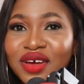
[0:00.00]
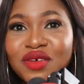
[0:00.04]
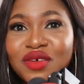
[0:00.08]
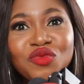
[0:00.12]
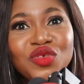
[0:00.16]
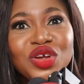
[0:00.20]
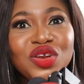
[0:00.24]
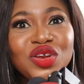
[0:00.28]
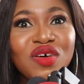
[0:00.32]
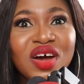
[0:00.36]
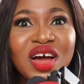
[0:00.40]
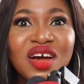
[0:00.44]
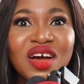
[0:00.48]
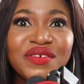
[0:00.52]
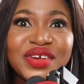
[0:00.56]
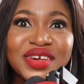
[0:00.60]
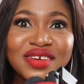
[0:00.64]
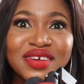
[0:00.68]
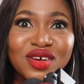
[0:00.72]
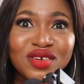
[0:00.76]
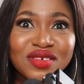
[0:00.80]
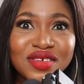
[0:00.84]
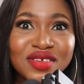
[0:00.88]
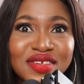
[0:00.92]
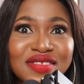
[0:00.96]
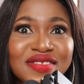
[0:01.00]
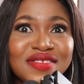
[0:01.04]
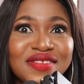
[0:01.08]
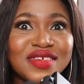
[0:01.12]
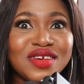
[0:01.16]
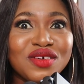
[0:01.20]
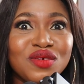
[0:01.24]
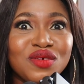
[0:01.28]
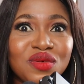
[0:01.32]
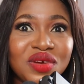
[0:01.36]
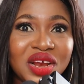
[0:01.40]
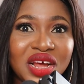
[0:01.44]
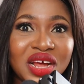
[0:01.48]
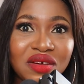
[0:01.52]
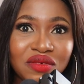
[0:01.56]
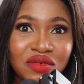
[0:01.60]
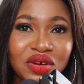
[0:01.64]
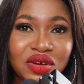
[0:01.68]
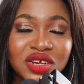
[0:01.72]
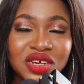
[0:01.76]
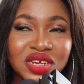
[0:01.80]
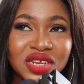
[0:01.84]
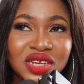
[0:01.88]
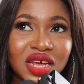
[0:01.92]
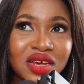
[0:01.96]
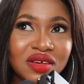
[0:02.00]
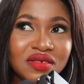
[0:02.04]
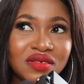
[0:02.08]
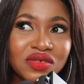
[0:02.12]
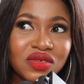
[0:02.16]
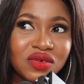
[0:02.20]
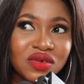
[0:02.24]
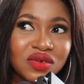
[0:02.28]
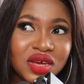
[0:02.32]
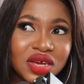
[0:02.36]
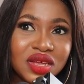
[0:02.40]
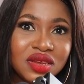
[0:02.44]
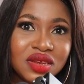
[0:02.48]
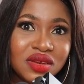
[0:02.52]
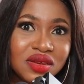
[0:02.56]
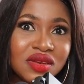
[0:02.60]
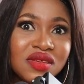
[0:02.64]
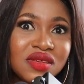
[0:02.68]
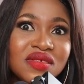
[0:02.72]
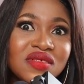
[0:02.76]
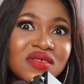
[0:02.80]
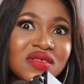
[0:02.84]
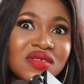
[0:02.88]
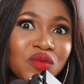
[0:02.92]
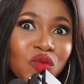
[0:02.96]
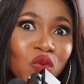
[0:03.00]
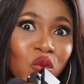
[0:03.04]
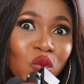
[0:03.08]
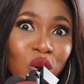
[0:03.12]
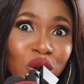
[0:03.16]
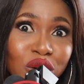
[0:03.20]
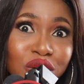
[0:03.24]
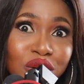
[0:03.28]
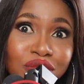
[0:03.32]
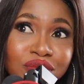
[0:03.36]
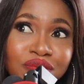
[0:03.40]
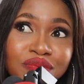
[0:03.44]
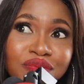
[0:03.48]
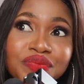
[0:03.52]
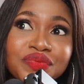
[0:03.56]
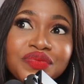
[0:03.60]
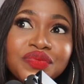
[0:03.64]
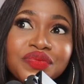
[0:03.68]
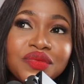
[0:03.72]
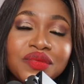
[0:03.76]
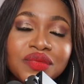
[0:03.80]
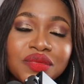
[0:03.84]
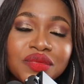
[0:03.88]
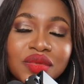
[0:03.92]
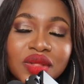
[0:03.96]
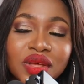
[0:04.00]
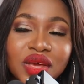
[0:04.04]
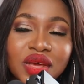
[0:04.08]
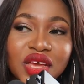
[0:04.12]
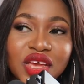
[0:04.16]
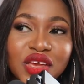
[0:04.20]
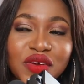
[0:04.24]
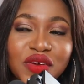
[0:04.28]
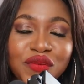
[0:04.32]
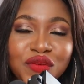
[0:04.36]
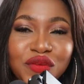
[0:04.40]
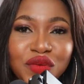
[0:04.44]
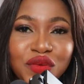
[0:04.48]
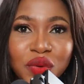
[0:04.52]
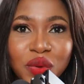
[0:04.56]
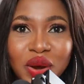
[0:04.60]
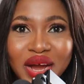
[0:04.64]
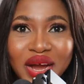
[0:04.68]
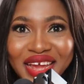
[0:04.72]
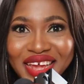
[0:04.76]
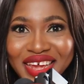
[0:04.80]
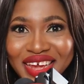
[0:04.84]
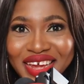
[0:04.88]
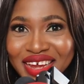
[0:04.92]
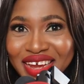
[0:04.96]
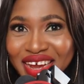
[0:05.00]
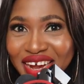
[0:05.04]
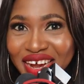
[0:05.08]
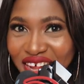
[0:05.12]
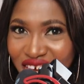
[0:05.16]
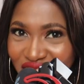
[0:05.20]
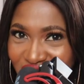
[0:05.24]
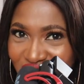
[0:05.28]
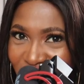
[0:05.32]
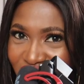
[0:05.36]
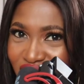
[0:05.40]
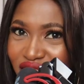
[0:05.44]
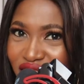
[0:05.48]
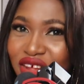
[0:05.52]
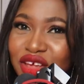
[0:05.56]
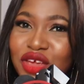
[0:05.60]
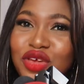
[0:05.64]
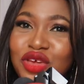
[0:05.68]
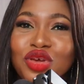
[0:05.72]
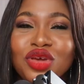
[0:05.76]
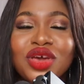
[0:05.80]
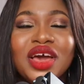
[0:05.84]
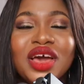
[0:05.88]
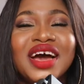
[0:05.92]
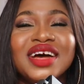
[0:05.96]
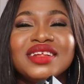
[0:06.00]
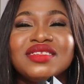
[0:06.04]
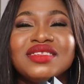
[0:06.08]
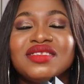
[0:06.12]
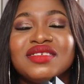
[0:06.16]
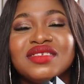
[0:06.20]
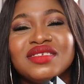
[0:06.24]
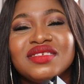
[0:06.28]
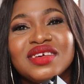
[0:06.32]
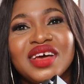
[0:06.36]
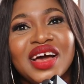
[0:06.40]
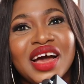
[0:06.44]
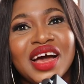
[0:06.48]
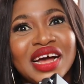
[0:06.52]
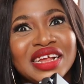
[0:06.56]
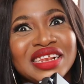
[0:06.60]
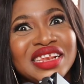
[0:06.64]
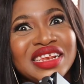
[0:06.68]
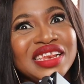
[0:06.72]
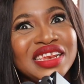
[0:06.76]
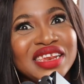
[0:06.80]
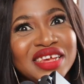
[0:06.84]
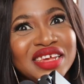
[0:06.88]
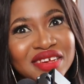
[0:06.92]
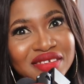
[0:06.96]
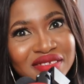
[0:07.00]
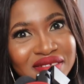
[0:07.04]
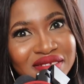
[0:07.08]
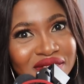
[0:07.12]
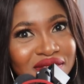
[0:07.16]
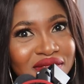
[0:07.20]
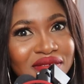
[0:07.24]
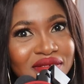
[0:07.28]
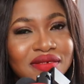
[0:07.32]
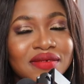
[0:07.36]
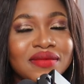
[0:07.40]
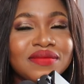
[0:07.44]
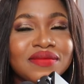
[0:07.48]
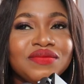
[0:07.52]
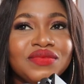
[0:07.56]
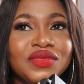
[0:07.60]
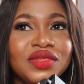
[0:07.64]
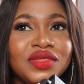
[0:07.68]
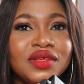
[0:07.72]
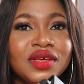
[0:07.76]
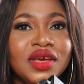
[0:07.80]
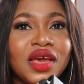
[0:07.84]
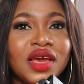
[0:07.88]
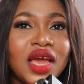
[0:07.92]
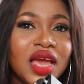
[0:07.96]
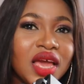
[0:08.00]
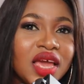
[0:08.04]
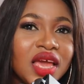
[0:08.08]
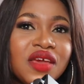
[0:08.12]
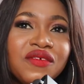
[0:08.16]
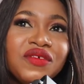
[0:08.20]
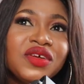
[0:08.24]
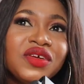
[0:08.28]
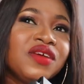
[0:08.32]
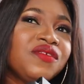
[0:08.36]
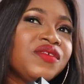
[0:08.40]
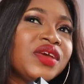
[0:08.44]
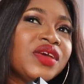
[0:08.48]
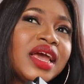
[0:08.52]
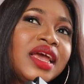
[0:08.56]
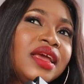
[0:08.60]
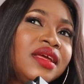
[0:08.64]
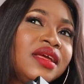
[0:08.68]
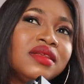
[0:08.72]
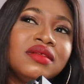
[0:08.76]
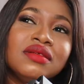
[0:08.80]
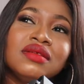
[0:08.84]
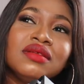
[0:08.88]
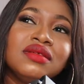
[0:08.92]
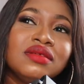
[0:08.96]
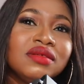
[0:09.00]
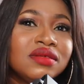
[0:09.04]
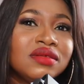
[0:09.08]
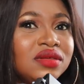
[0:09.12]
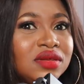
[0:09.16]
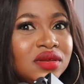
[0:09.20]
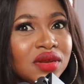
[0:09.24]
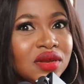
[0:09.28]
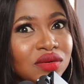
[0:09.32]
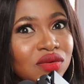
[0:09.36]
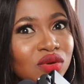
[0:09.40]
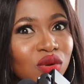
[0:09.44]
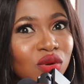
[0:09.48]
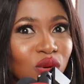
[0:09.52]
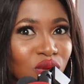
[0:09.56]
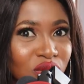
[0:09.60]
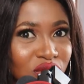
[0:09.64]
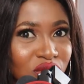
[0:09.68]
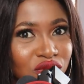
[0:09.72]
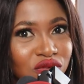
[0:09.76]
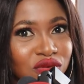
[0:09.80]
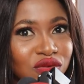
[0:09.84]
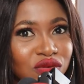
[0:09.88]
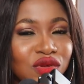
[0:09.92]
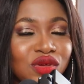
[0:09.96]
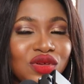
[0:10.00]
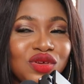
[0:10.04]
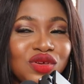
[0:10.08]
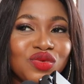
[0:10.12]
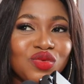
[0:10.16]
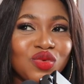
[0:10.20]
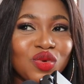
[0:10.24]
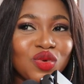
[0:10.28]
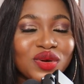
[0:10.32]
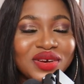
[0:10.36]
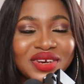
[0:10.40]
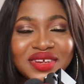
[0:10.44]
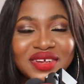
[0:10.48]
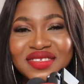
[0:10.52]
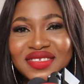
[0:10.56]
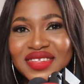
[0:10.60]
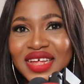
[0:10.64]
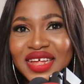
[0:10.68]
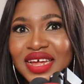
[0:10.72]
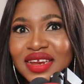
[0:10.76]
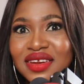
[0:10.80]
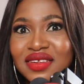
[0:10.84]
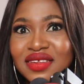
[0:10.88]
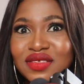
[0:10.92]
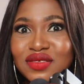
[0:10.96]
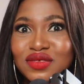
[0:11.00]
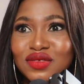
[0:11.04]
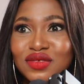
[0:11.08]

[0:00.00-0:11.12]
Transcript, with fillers: We don't have a, a single language that is okay, this one, if you are a Ghanaian, at, at least even if you are in the north, you understand